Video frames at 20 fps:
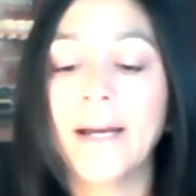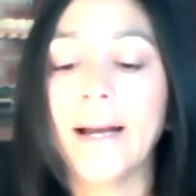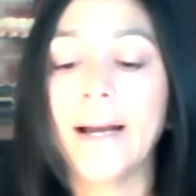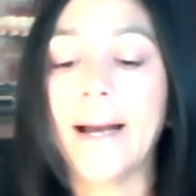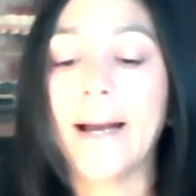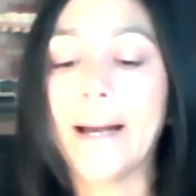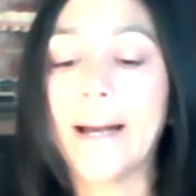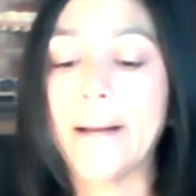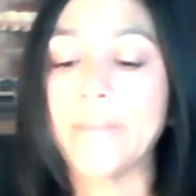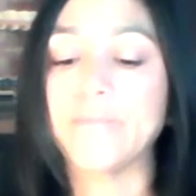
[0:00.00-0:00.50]

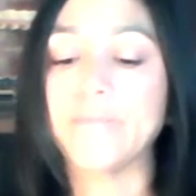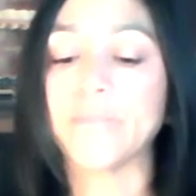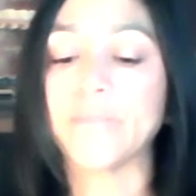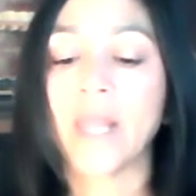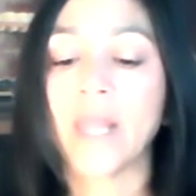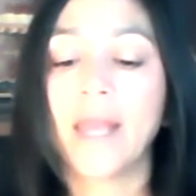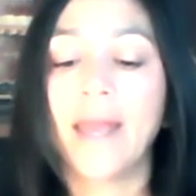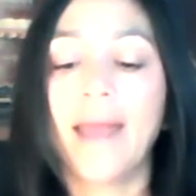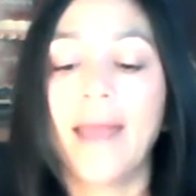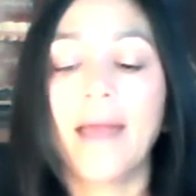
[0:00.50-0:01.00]
And
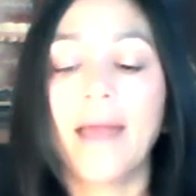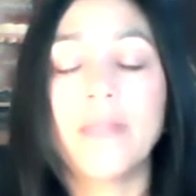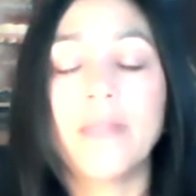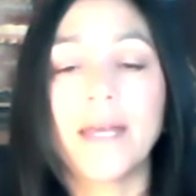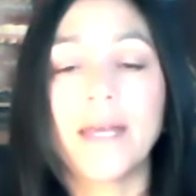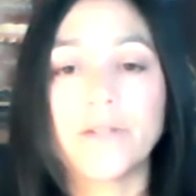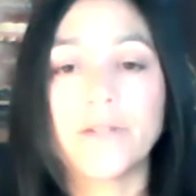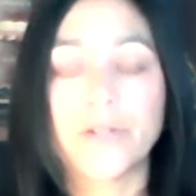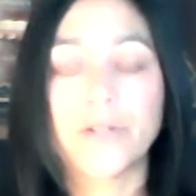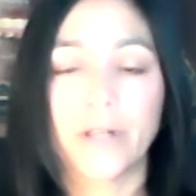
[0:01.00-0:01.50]

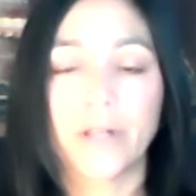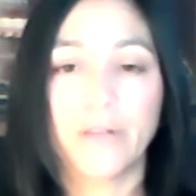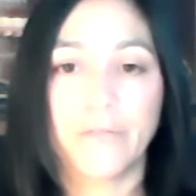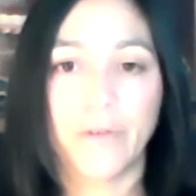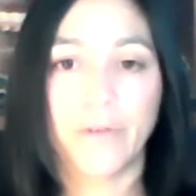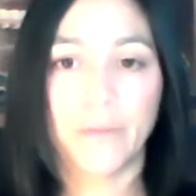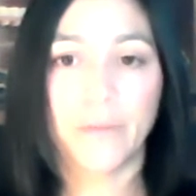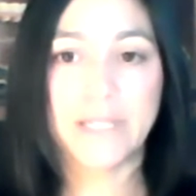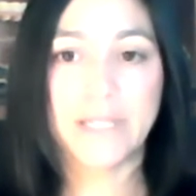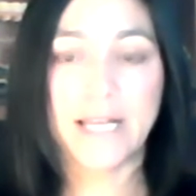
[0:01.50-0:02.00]
then during the
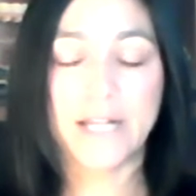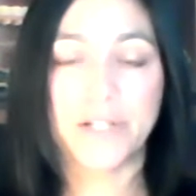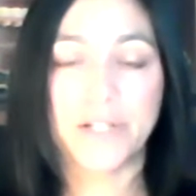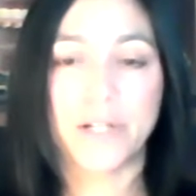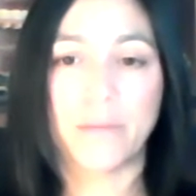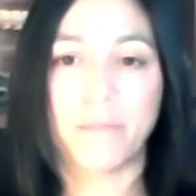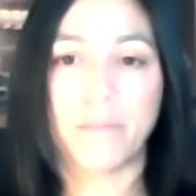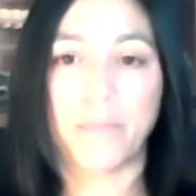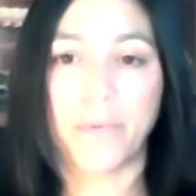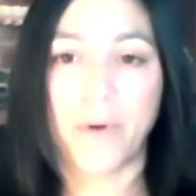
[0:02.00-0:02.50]

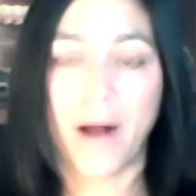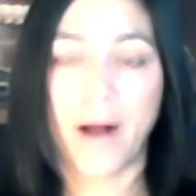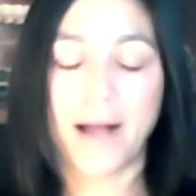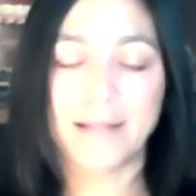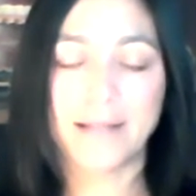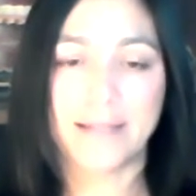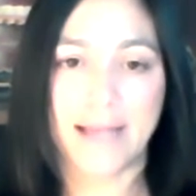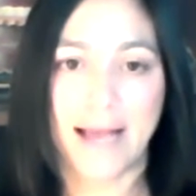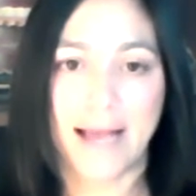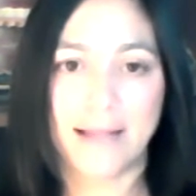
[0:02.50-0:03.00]
fermentation
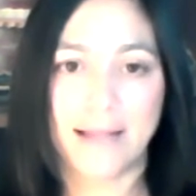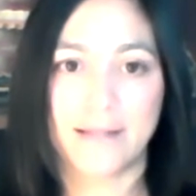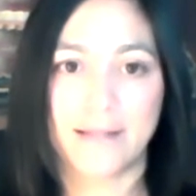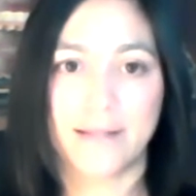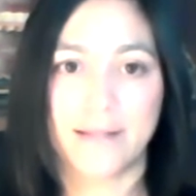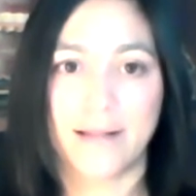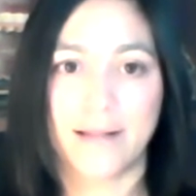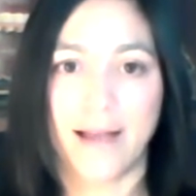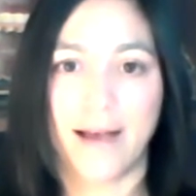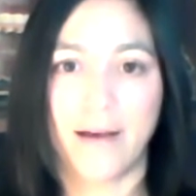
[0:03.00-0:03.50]

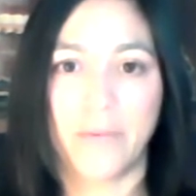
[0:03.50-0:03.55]
process,